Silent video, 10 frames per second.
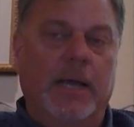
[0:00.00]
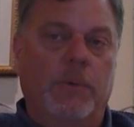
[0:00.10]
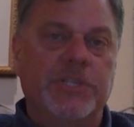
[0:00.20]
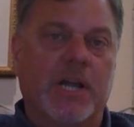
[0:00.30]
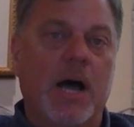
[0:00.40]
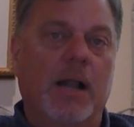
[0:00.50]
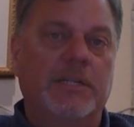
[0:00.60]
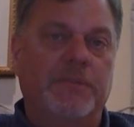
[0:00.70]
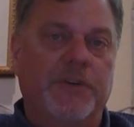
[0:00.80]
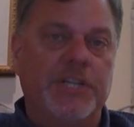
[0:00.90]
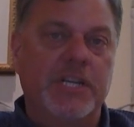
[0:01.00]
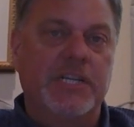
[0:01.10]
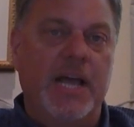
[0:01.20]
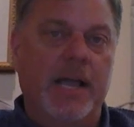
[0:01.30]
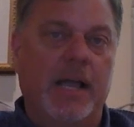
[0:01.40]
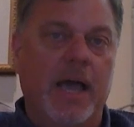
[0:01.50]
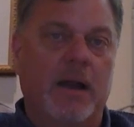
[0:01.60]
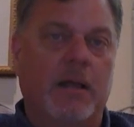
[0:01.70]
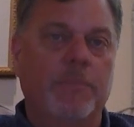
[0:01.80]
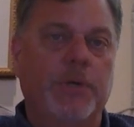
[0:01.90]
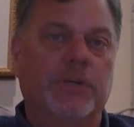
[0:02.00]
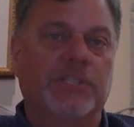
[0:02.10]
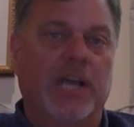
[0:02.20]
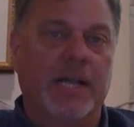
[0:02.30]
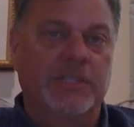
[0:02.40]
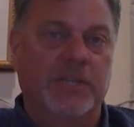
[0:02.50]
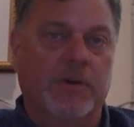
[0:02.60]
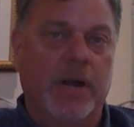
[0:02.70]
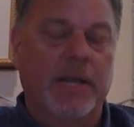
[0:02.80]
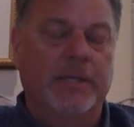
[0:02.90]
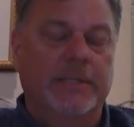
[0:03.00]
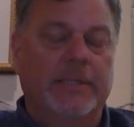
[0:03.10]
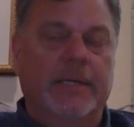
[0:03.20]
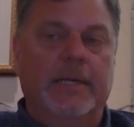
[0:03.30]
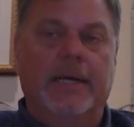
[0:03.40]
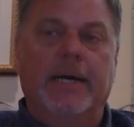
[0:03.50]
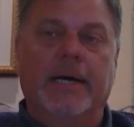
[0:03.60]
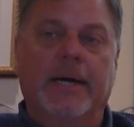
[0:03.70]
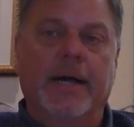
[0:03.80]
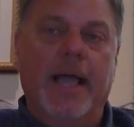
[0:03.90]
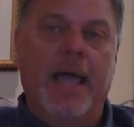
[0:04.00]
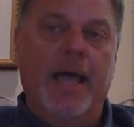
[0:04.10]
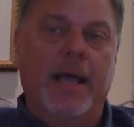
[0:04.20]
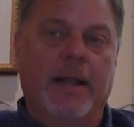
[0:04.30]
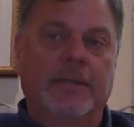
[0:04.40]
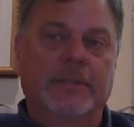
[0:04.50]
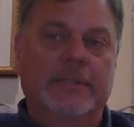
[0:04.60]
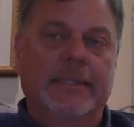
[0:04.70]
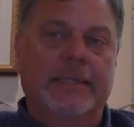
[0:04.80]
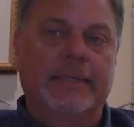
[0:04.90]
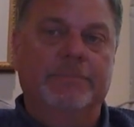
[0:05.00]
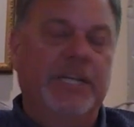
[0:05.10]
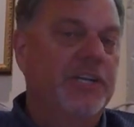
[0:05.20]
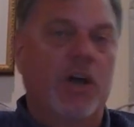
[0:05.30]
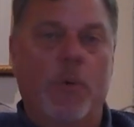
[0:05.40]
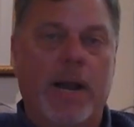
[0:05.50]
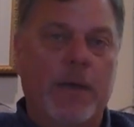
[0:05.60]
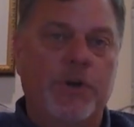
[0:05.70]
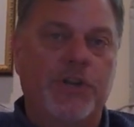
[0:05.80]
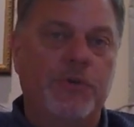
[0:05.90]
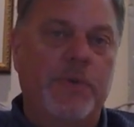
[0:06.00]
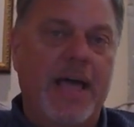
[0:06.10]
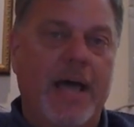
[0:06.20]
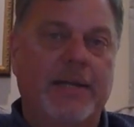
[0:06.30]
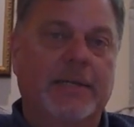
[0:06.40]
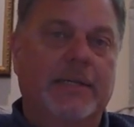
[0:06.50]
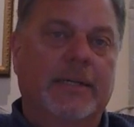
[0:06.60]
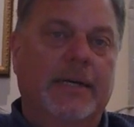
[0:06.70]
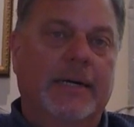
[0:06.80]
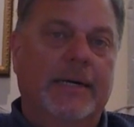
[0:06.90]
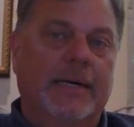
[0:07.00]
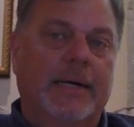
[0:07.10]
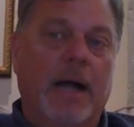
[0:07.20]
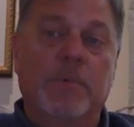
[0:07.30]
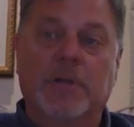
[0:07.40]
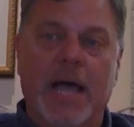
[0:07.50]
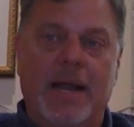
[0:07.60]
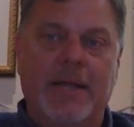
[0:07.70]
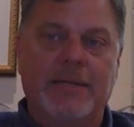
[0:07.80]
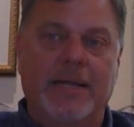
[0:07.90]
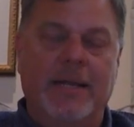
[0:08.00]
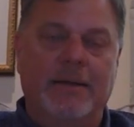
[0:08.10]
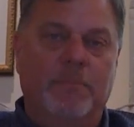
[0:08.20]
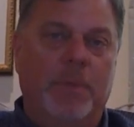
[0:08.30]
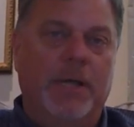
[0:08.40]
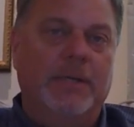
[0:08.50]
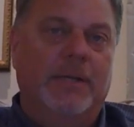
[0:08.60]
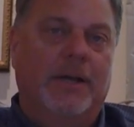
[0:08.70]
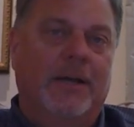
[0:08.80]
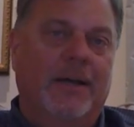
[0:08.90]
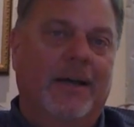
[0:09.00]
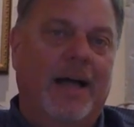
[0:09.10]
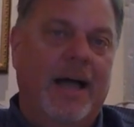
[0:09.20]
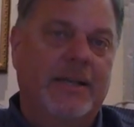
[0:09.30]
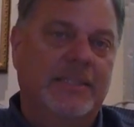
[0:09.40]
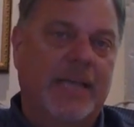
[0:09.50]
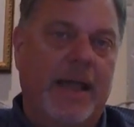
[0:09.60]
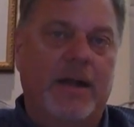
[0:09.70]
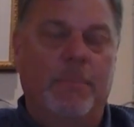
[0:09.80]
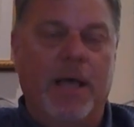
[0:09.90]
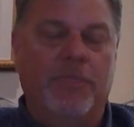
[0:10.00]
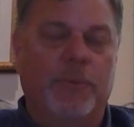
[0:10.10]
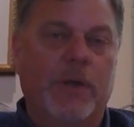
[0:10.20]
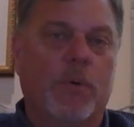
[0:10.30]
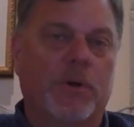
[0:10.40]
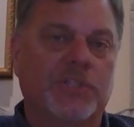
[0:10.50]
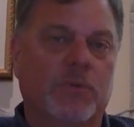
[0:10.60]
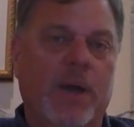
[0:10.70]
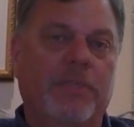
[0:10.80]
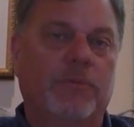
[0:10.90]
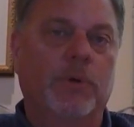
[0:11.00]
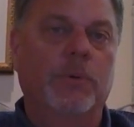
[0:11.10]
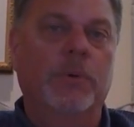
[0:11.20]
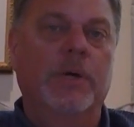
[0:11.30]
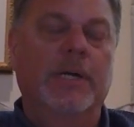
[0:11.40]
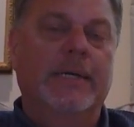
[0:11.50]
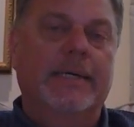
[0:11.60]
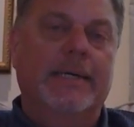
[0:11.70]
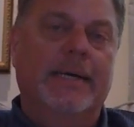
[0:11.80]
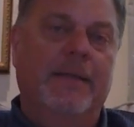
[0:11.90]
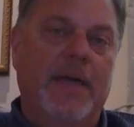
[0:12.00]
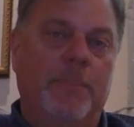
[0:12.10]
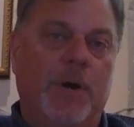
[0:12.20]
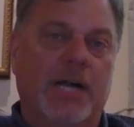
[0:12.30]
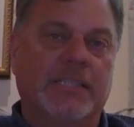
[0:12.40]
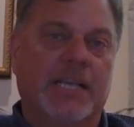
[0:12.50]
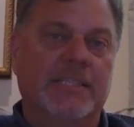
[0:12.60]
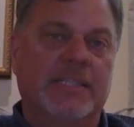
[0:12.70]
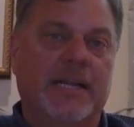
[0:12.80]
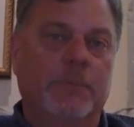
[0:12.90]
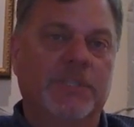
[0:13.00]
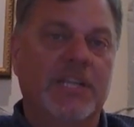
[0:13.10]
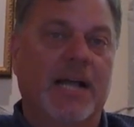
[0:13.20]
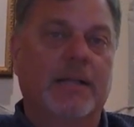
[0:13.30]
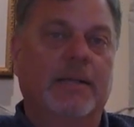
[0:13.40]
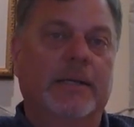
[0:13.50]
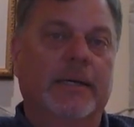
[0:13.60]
I went to college at Virginia Tech and got a computer science degree, and didn't know what I would do with that. I'm glad I did it, but I decided about 3/4 of the way through that process that it was not